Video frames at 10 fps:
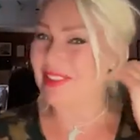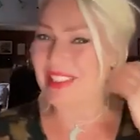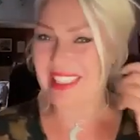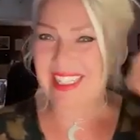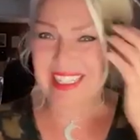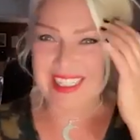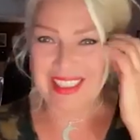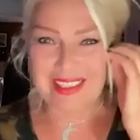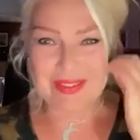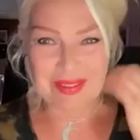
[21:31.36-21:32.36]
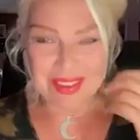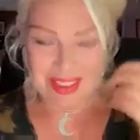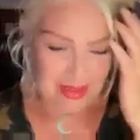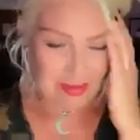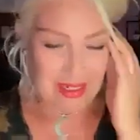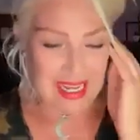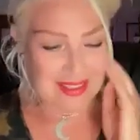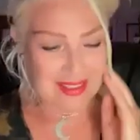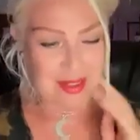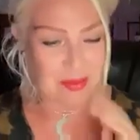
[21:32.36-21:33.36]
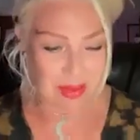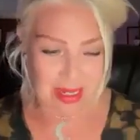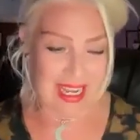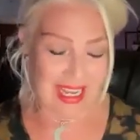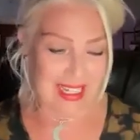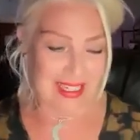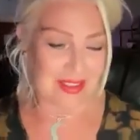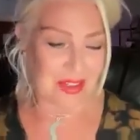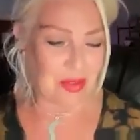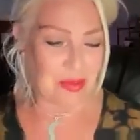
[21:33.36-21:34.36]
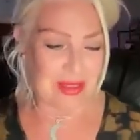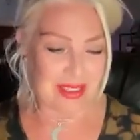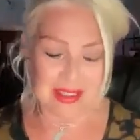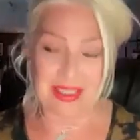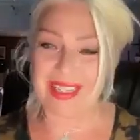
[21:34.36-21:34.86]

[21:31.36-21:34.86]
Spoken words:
physically molested by Alice Cooper. It's a